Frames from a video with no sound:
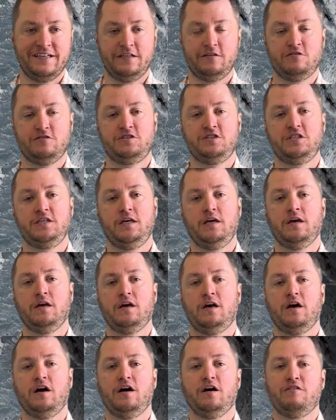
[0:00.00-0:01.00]
energy
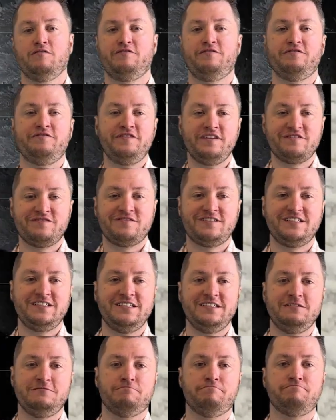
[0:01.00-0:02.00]
of
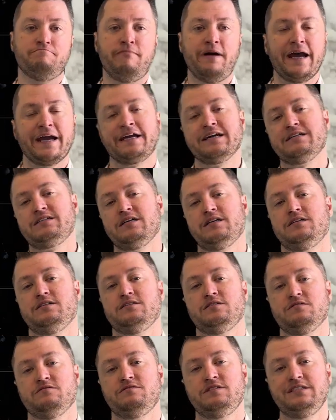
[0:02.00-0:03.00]
15
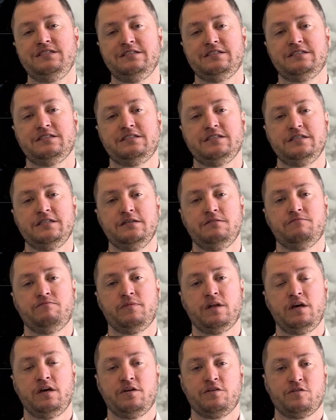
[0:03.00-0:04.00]
megatons of TNT.
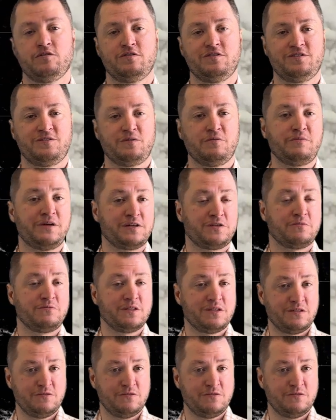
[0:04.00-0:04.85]
So this is a measurement